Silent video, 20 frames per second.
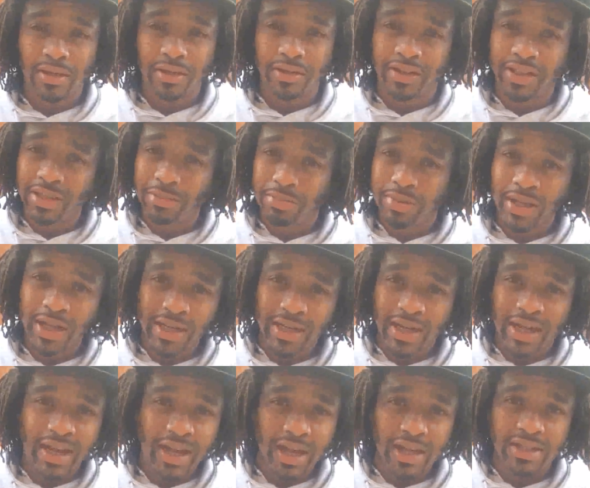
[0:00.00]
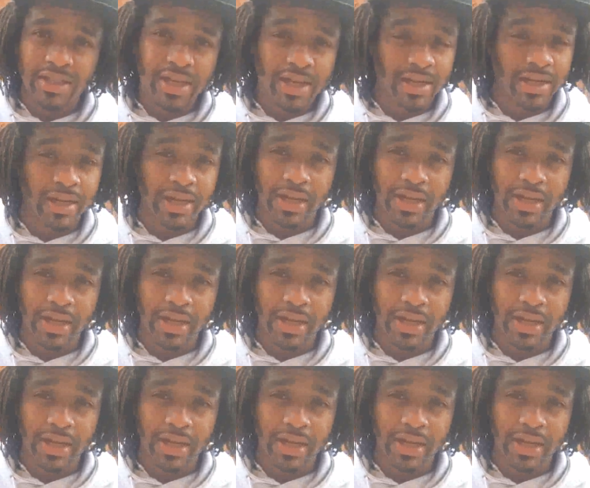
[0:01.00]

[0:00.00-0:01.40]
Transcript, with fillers: You keep playing the hijack